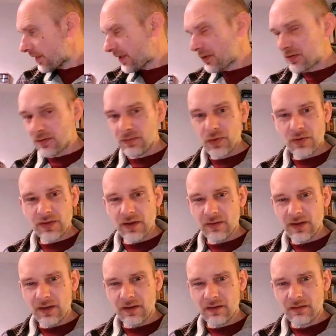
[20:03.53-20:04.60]
1,000 books out
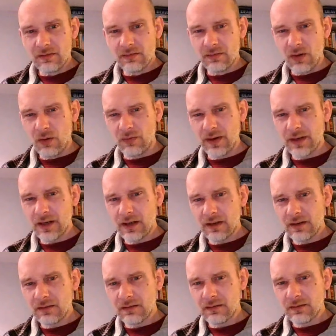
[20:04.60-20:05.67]
there already,
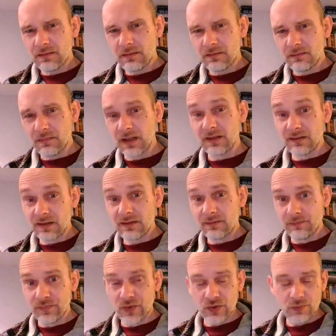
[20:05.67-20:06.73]
and
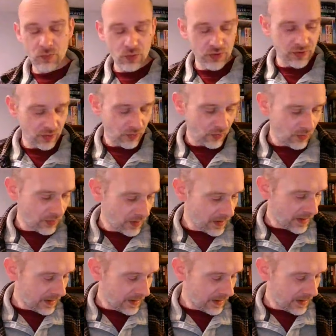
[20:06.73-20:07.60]
there's more to go.